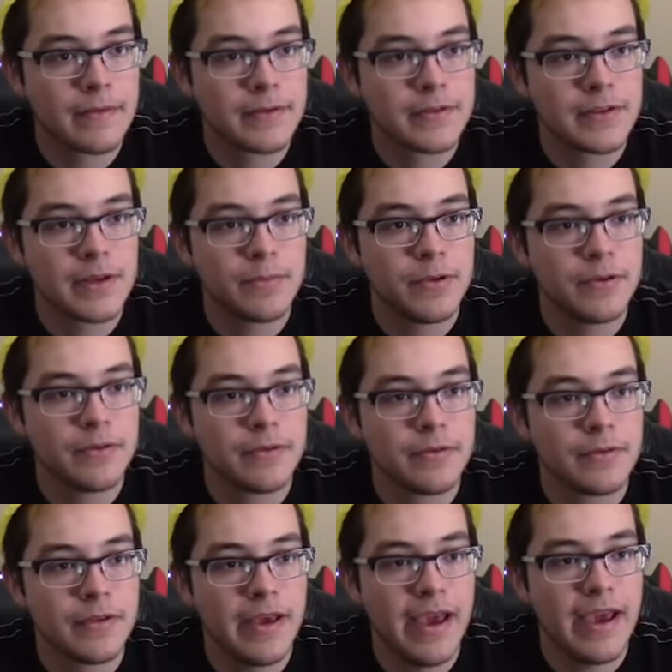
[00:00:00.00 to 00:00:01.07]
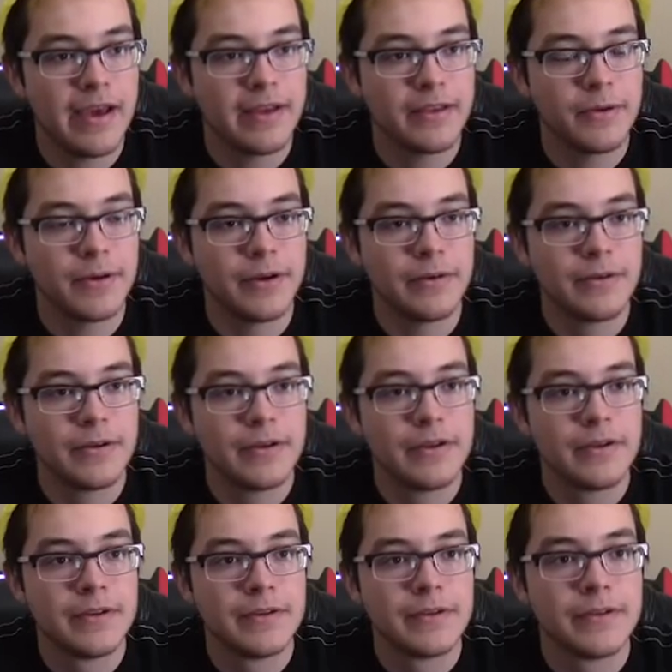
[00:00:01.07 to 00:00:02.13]
Skip you. Yeah, there we go.
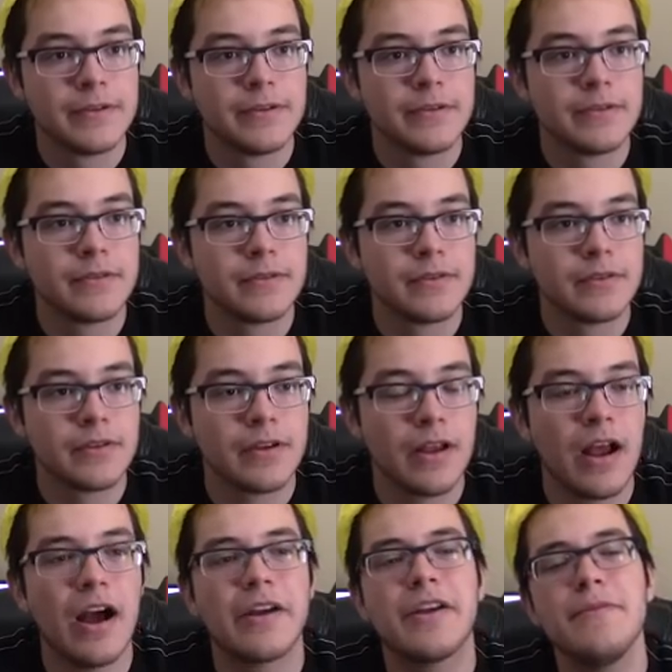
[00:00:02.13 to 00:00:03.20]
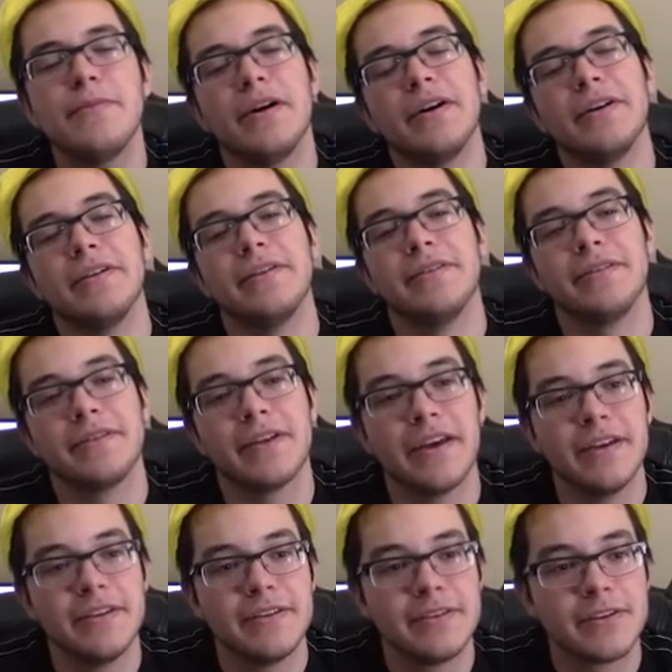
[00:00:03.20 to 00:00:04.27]
Skip. Oh, come on.
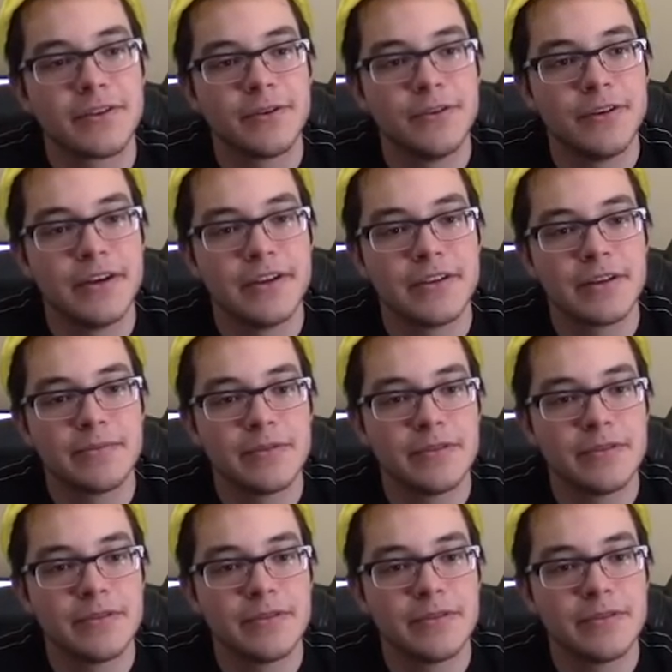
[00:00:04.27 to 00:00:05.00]
Okay, screw you guys. I'm